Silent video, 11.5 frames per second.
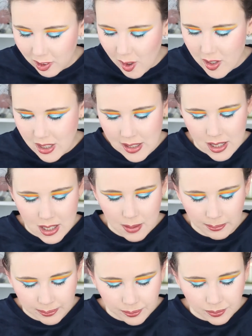
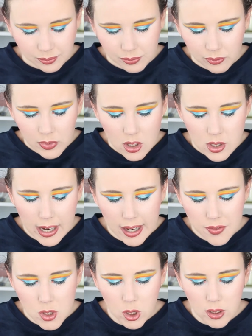glosses. So I
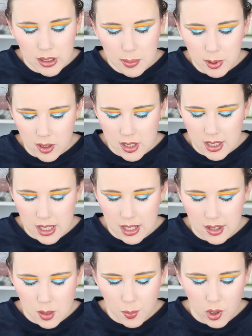have two lip glosses in
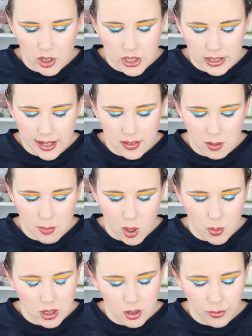this project at the
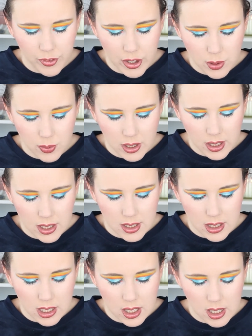moment. The first one
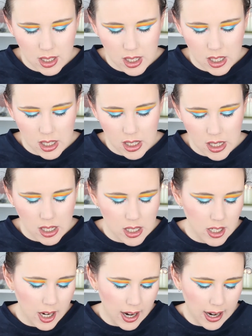is the
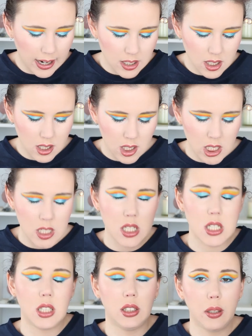Tarte
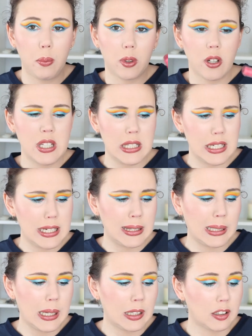lip gloss in
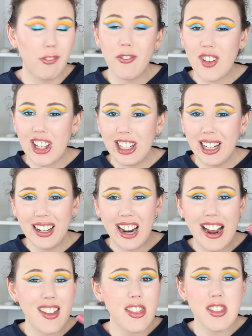the color Fin.
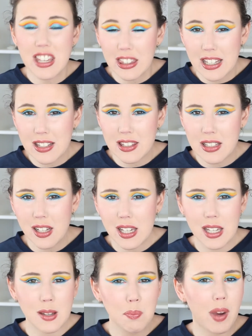I think that's the
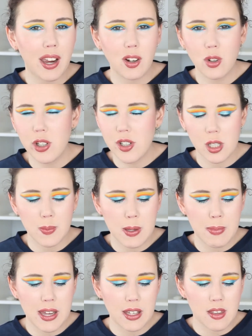name. I could just be
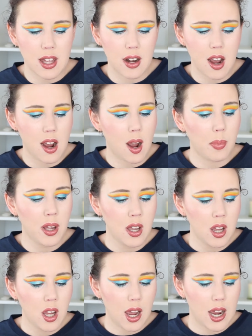making that up.
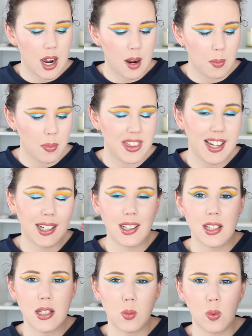But that
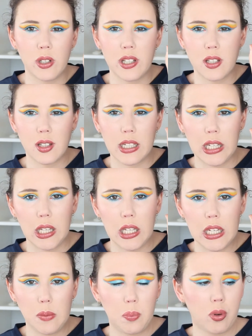is what is like
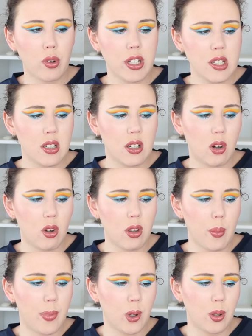printed on
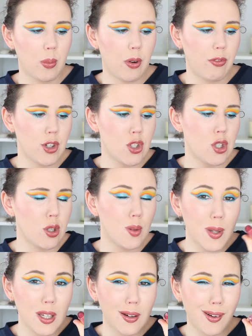the bottom of the
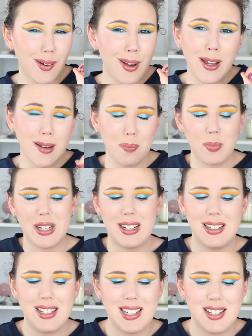tube here,
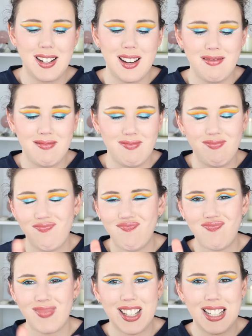but it
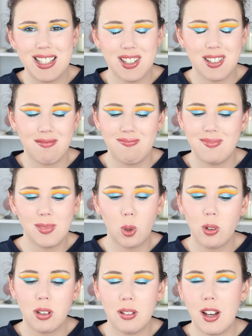doesn't
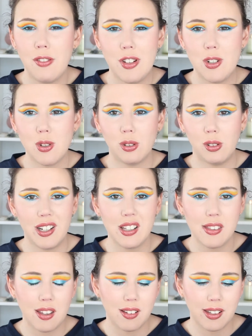look official or
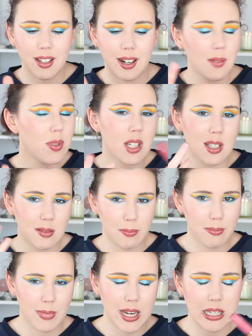anything like that. I'm just
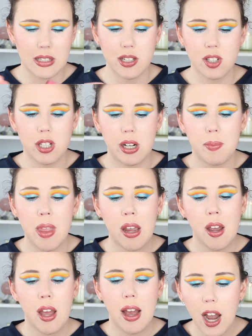making this shit up.
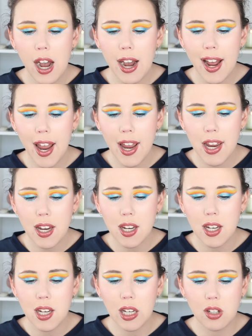
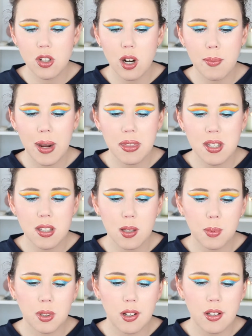I don't mind this
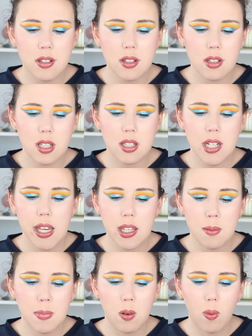lip gloss. It's
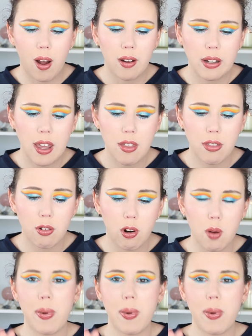taking me a while to get through,